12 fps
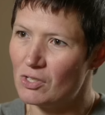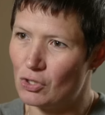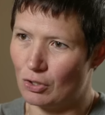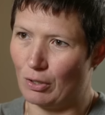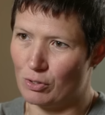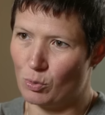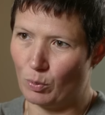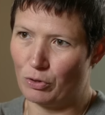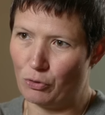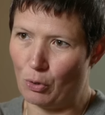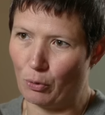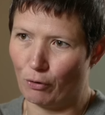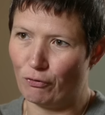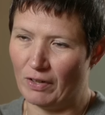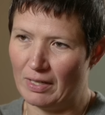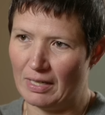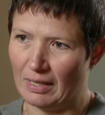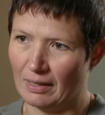starts with donor
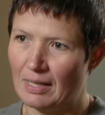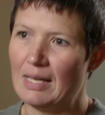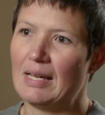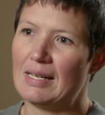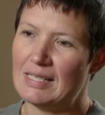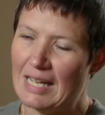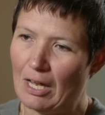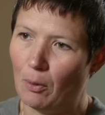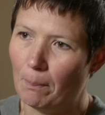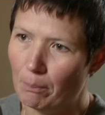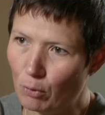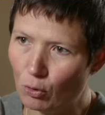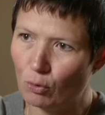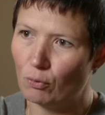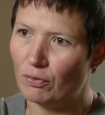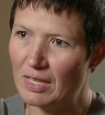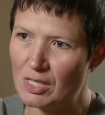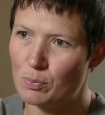funding to help
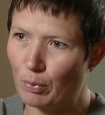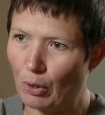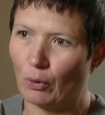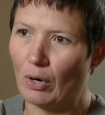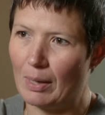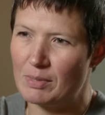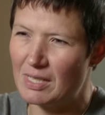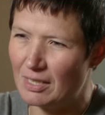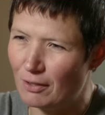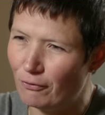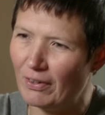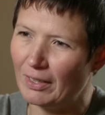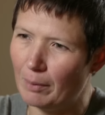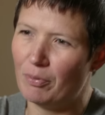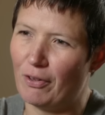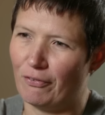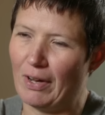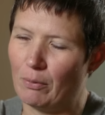move these programs, to develop
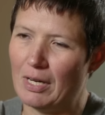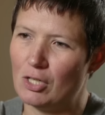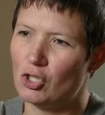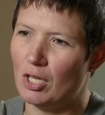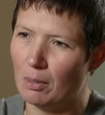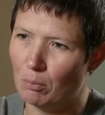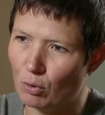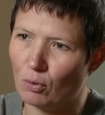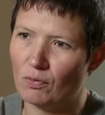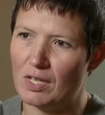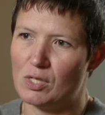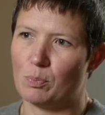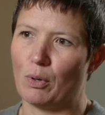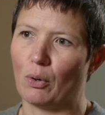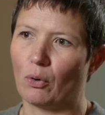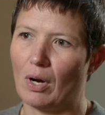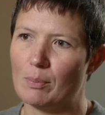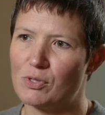the foundation and move these
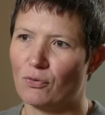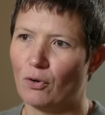programs